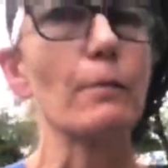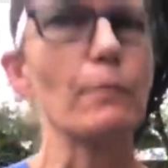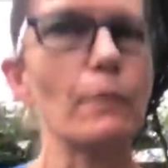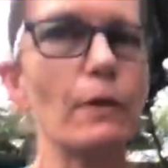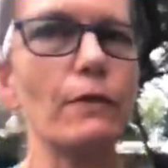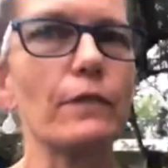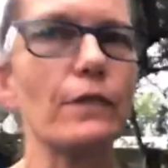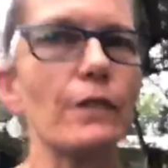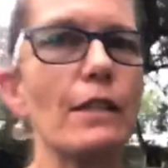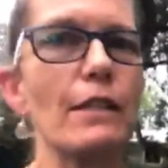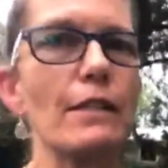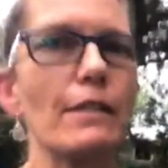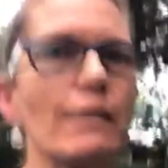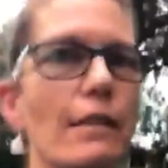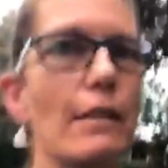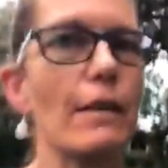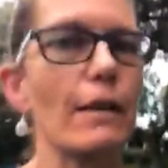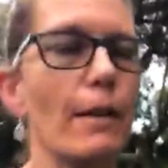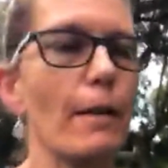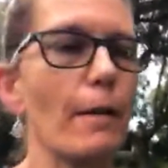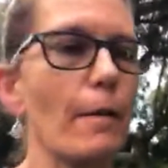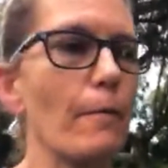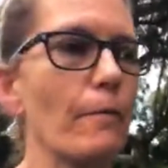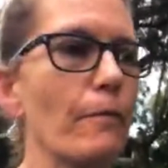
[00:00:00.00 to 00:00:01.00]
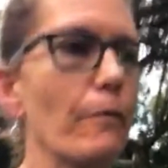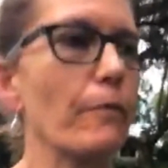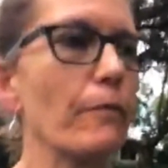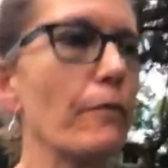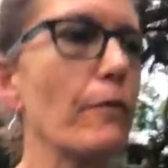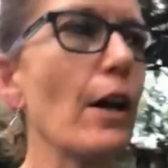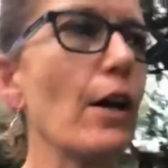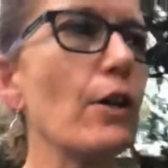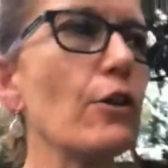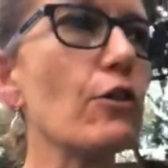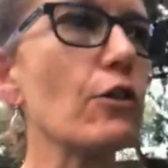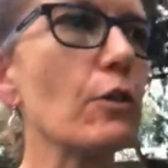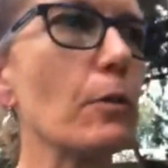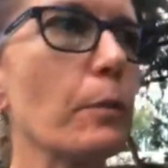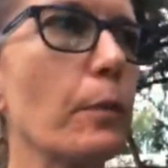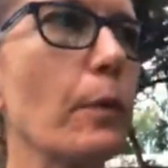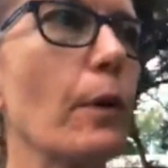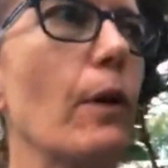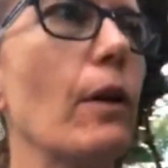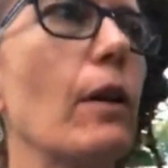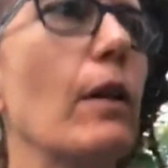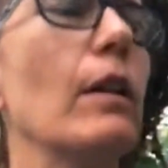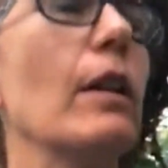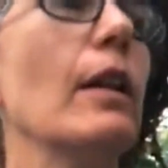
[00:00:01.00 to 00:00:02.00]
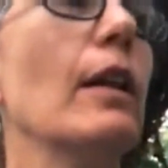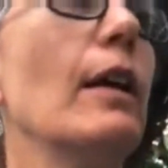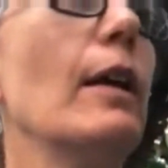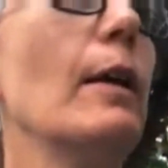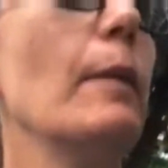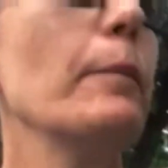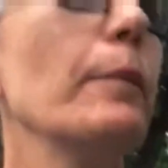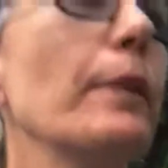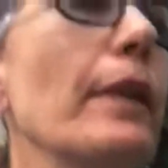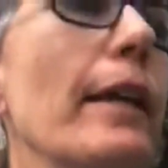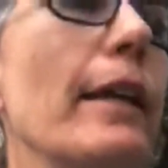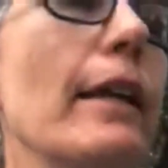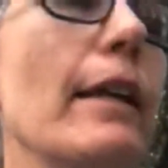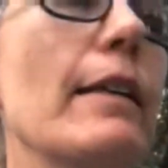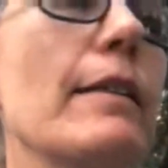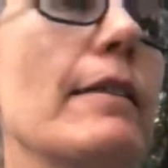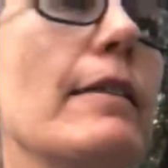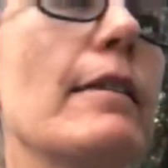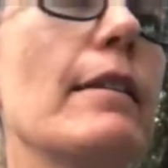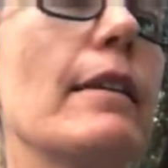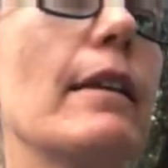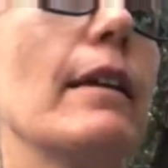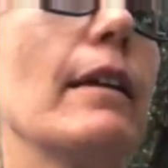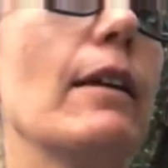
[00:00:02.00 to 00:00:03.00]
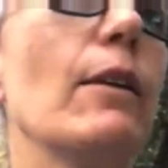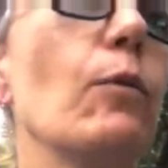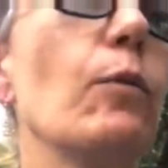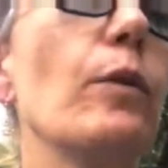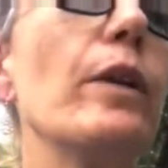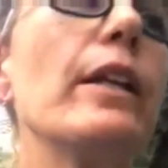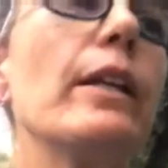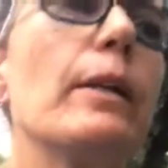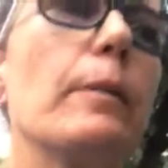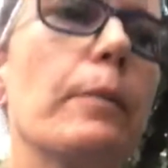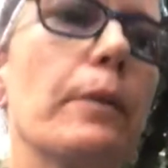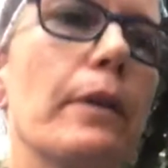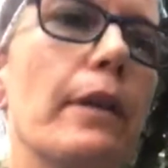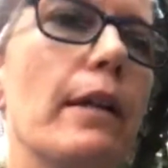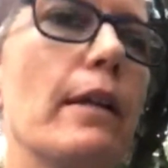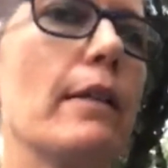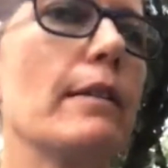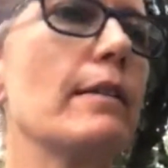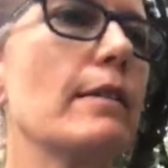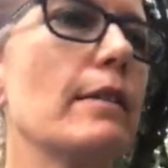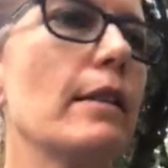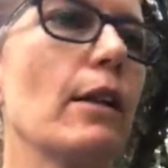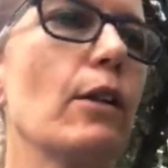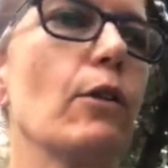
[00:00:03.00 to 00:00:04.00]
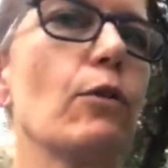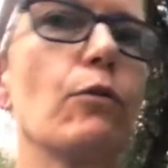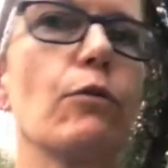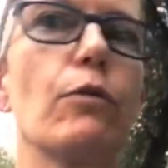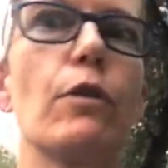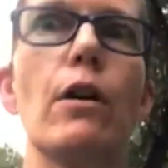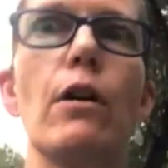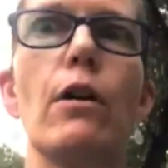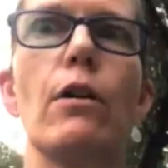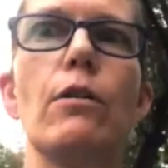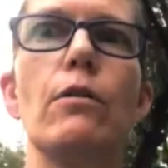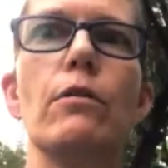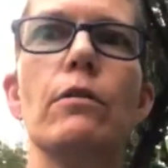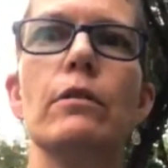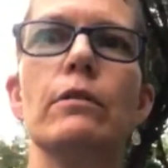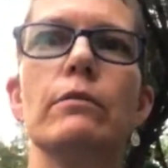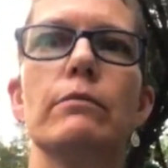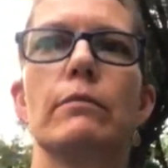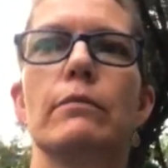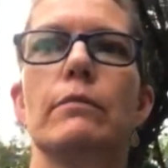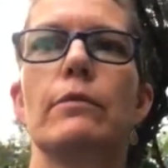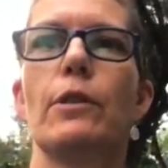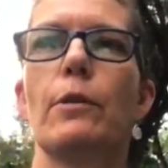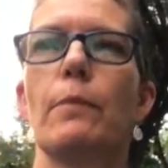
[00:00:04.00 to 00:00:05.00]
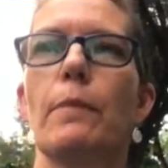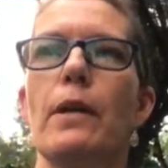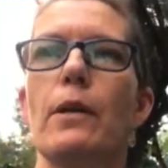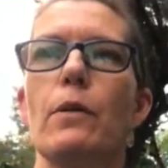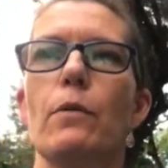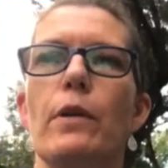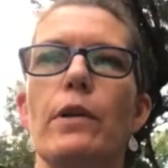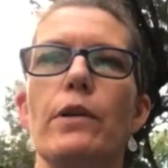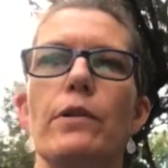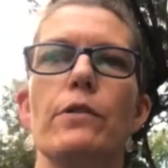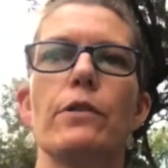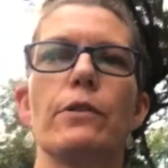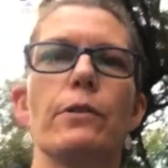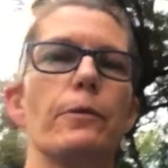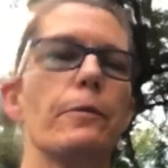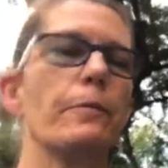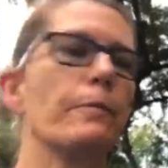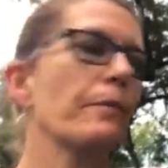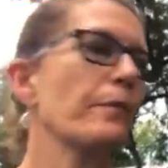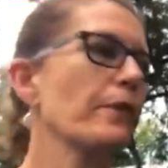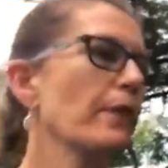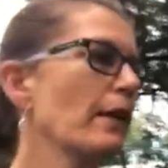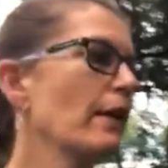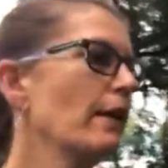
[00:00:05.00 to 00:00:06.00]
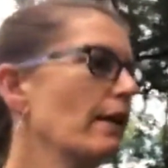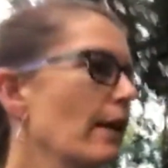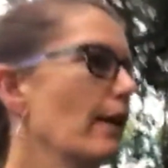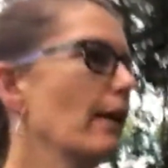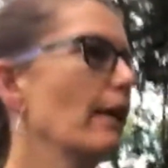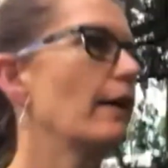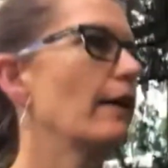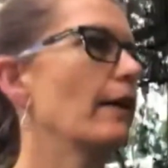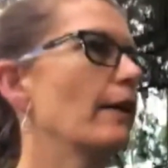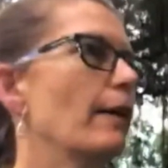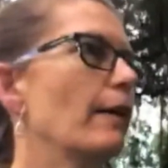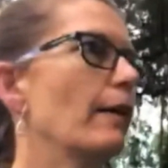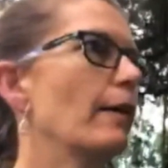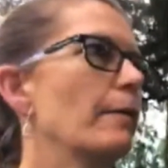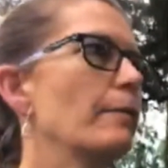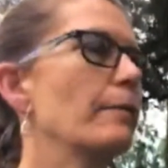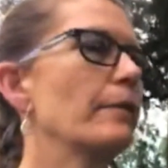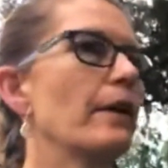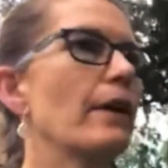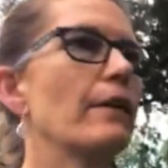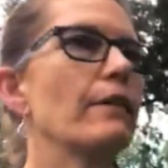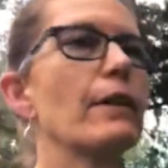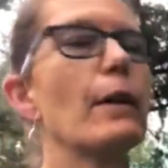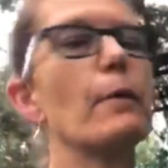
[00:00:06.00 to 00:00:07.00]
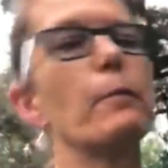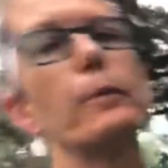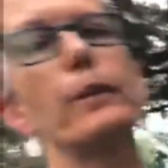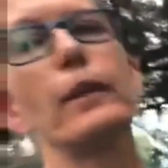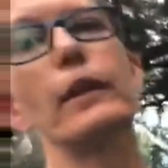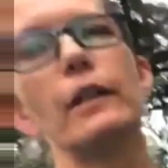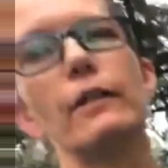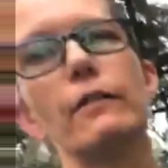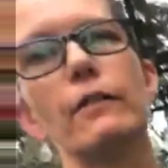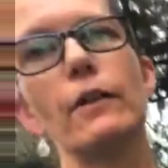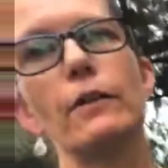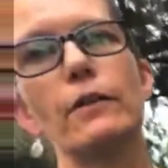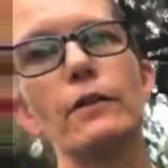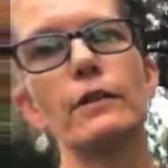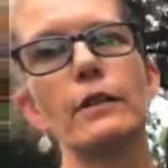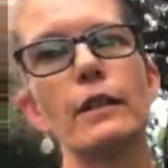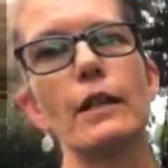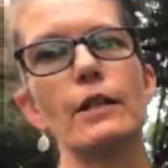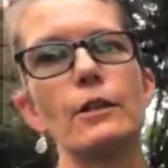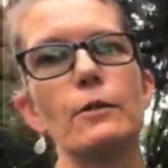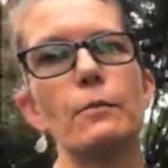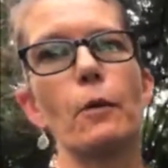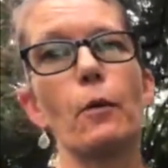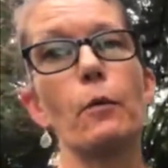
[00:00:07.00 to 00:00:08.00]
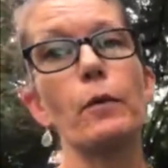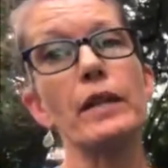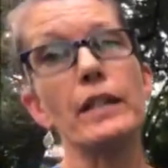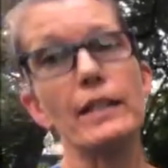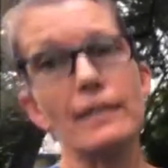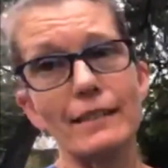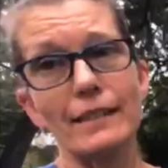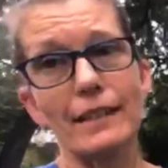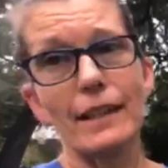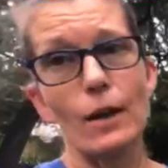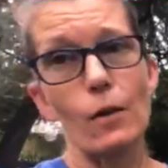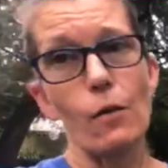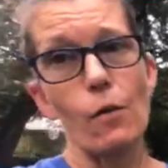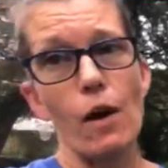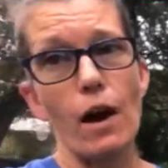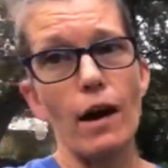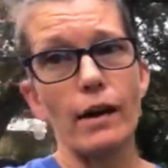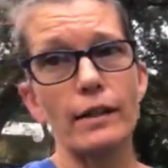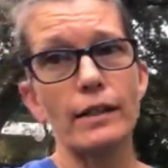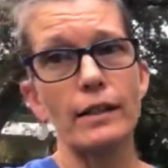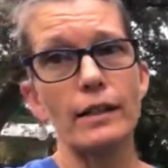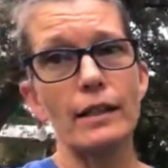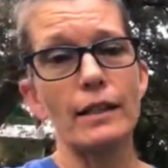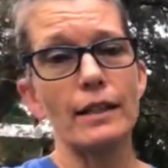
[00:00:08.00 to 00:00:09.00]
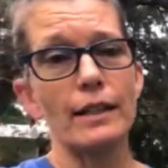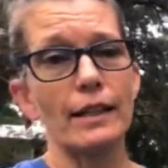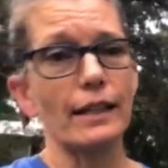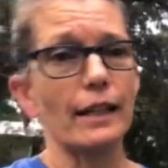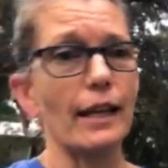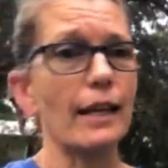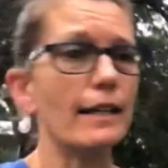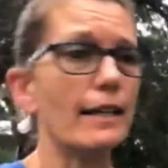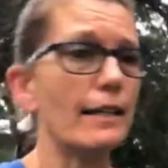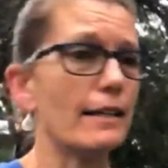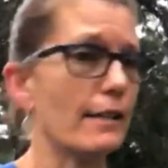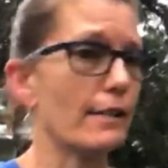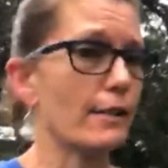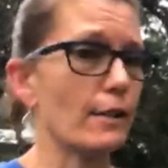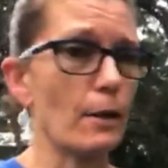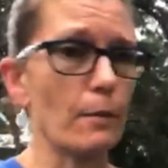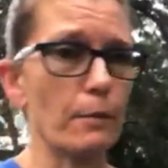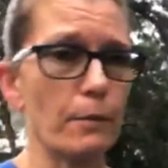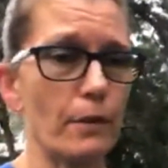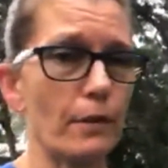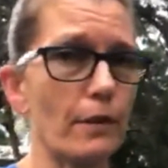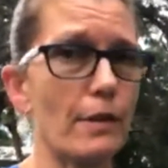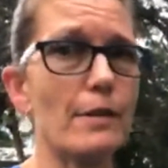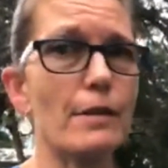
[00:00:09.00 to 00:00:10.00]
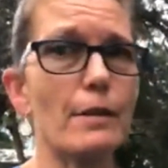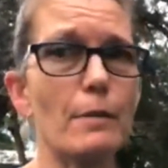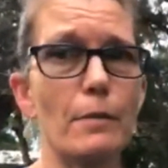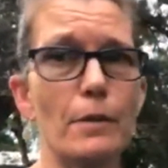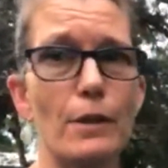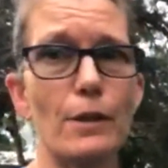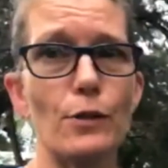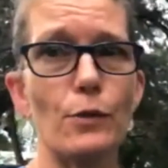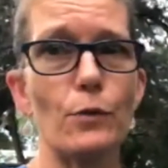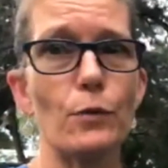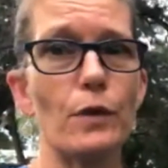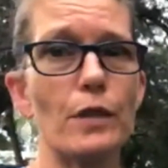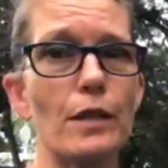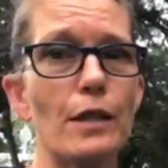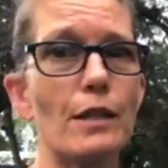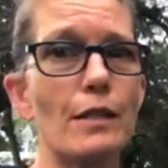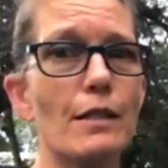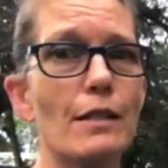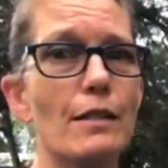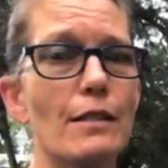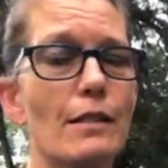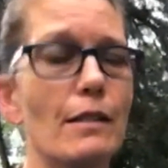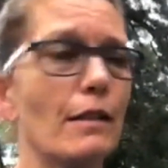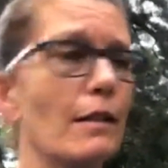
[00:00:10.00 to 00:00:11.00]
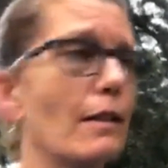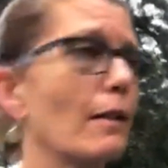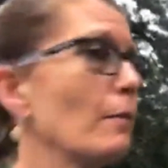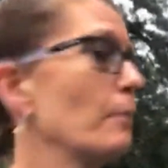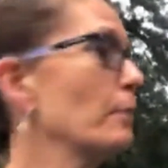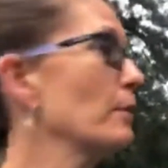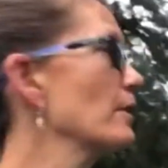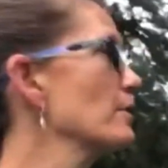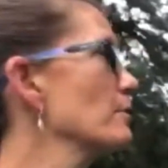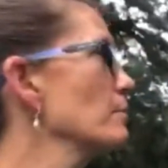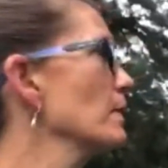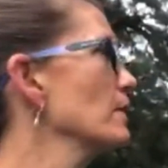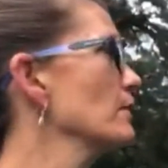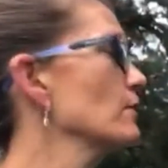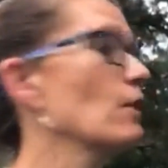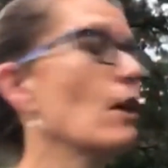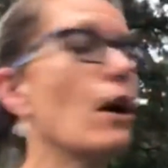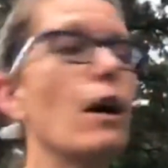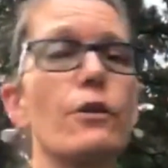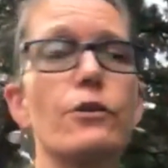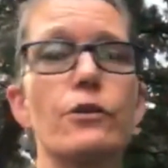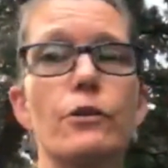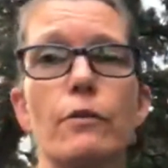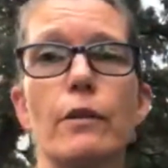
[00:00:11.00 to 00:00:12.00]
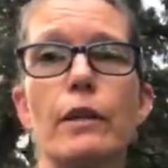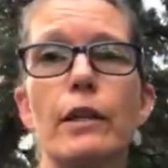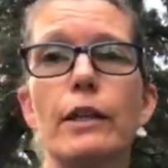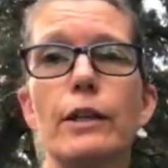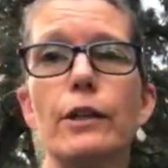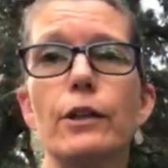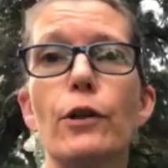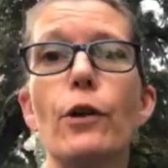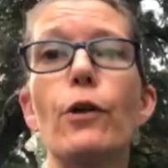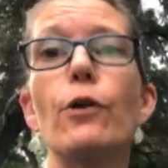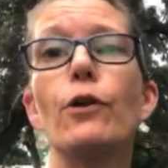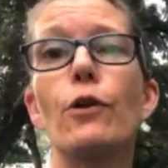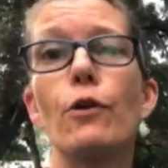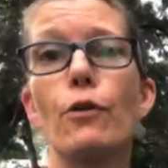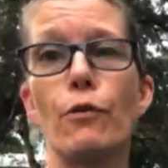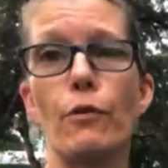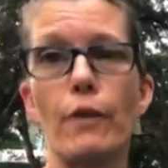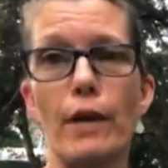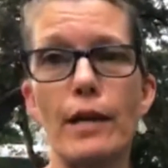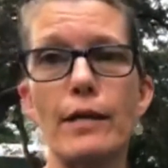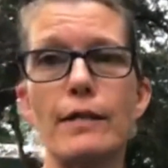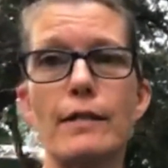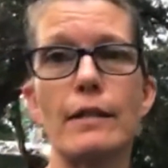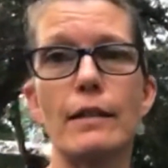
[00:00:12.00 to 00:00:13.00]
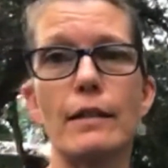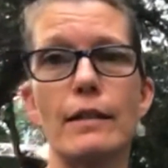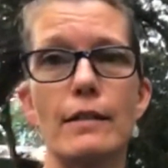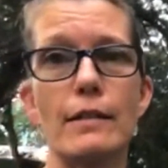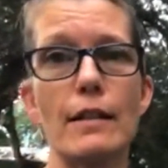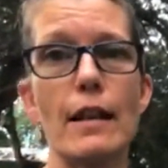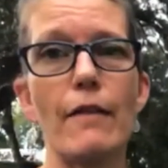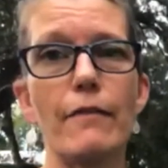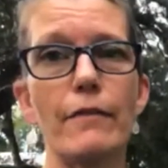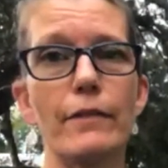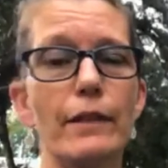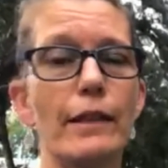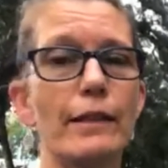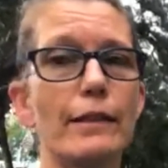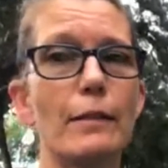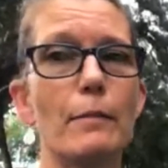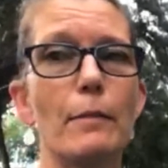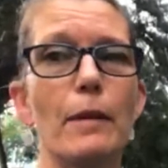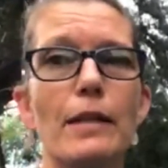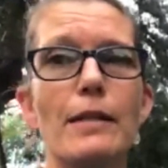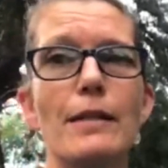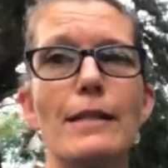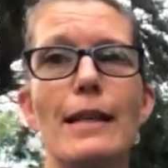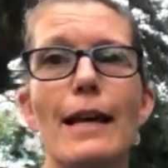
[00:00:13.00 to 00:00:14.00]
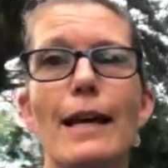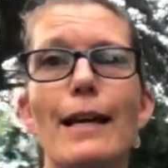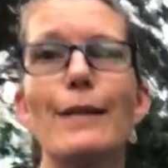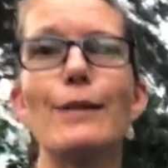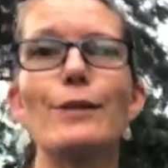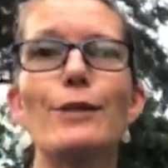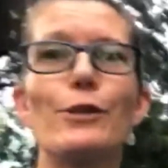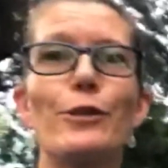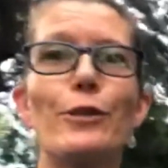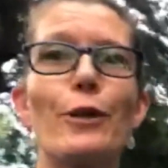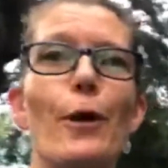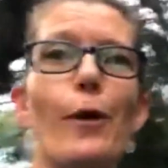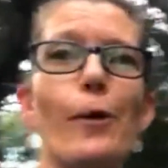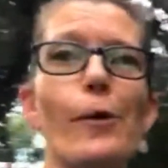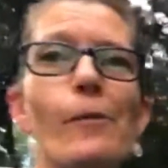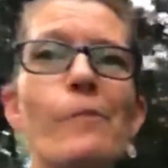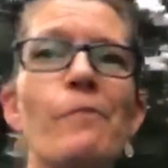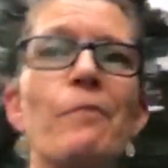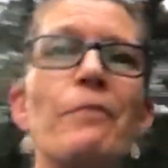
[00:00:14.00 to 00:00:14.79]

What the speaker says: of these vegetable plants and weedy plants that grow no matter what you do. I've got plenty of other things, but we need to get walking, and I need to start pulling some of these weeds. Plus my dogs are ready to go crazy because I haven't let them outside. So